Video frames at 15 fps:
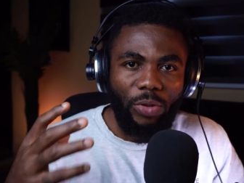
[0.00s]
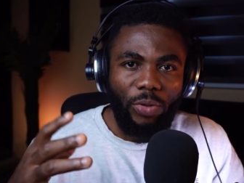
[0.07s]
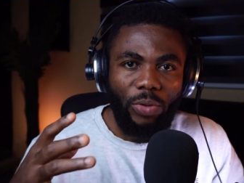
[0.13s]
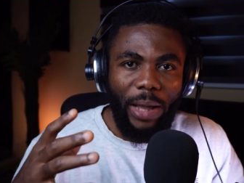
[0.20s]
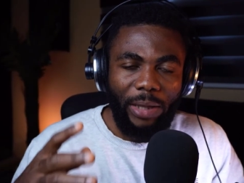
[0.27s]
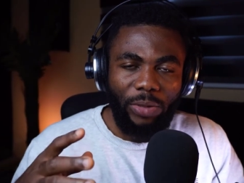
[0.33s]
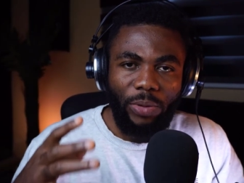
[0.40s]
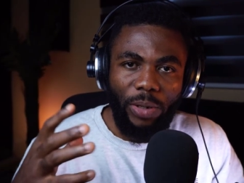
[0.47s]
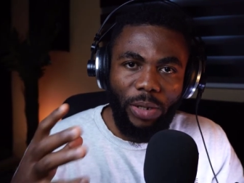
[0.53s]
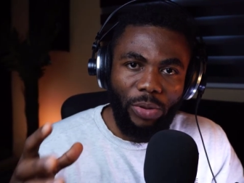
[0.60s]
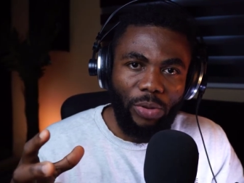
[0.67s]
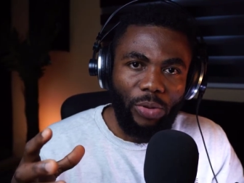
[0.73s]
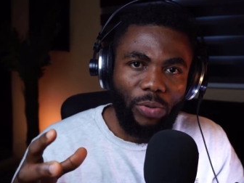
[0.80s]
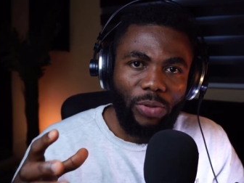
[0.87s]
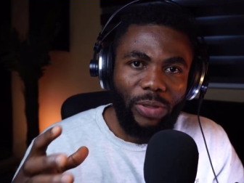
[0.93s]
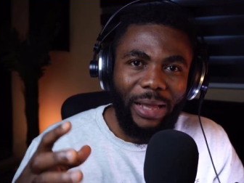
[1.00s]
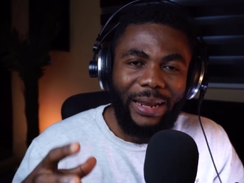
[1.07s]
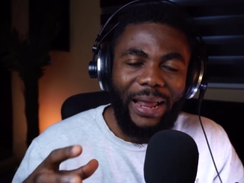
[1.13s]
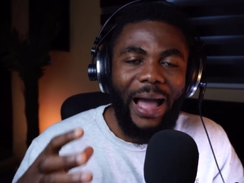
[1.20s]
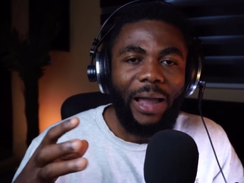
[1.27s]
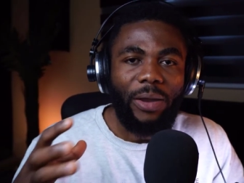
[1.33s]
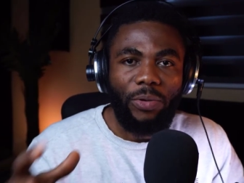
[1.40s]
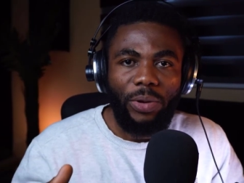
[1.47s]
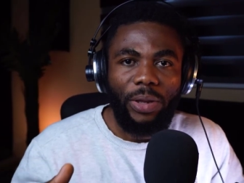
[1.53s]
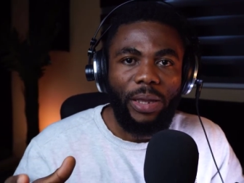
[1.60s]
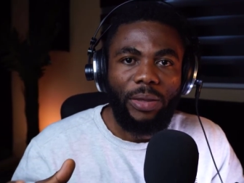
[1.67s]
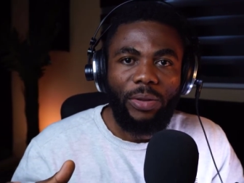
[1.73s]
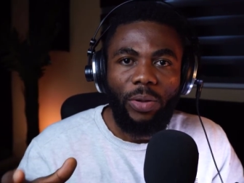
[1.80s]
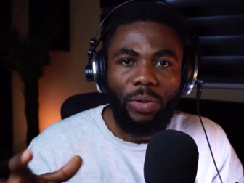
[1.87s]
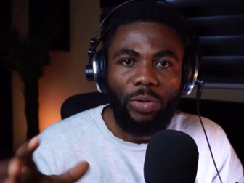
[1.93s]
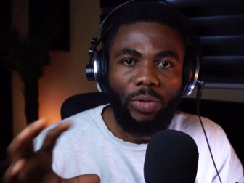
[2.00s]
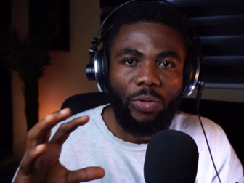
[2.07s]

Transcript: you actually use an aggregator